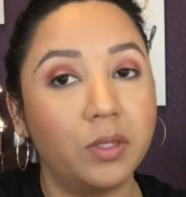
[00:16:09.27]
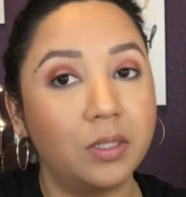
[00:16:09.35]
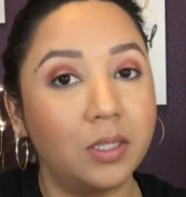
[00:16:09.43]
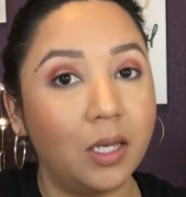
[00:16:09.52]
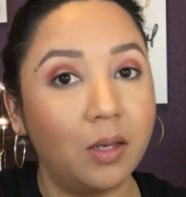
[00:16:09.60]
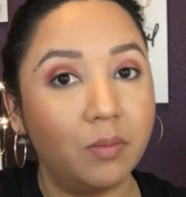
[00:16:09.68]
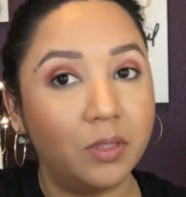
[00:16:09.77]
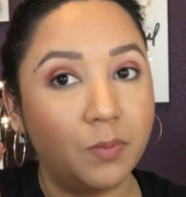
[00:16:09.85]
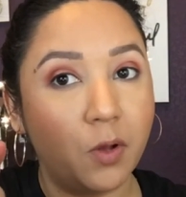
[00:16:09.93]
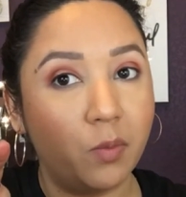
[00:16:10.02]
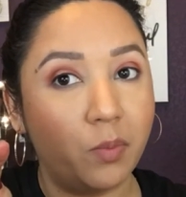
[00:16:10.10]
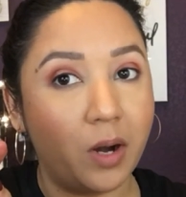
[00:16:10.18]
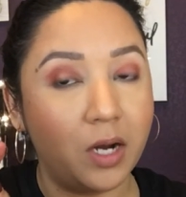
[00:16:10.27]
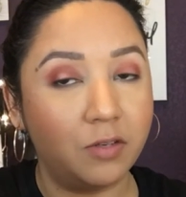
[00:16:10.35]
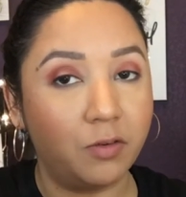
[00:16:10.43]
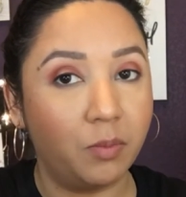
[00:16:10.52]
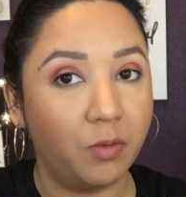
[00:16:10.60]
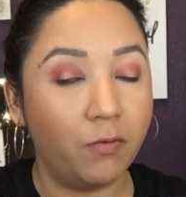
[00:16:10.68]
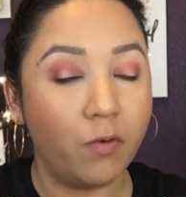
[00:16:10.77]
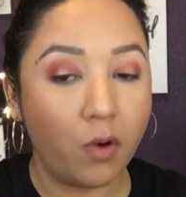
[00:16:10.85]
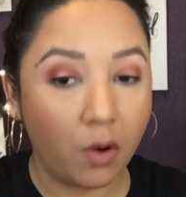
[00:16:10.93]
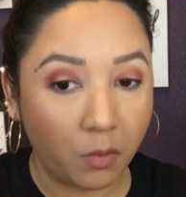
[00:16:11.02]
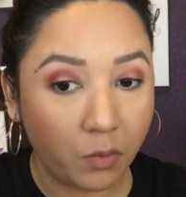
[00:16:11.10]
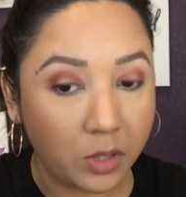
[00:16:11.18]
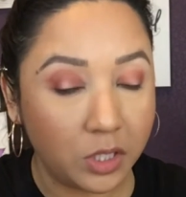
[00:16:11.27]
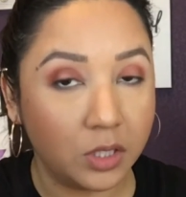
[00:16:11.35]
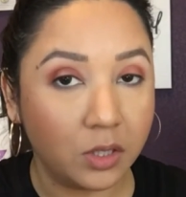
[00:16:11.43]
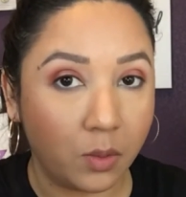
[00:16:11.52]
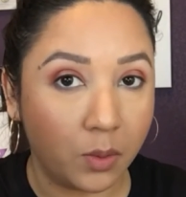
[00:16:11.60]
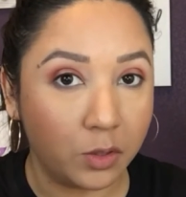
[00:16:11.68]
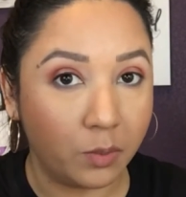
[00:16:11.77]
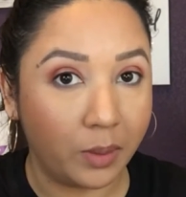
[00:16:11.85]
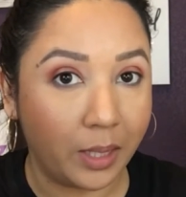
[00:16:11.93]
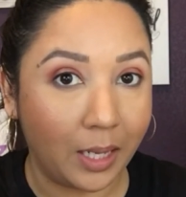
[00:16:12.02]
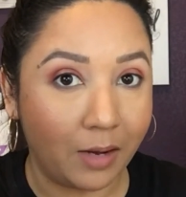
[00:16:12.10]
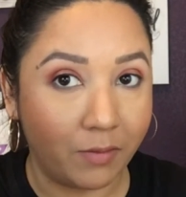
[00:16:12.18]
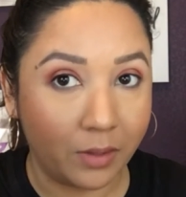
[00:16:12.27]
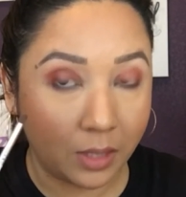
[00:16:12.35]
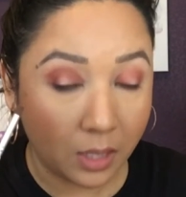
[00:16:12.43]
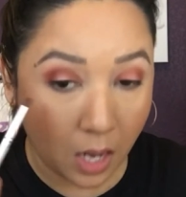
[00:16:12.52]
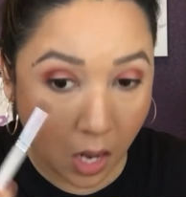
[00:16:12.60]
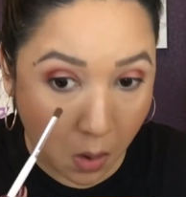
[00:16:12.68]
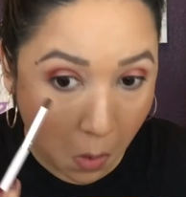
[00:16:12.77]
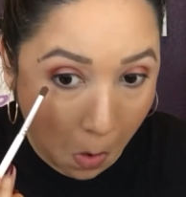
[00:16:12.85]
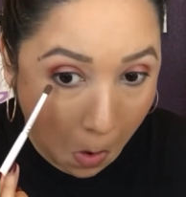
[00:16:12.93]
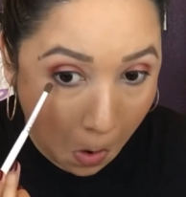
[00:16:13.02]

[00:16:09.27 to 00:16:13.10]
the same small brush from before, we're just going to blend everything out.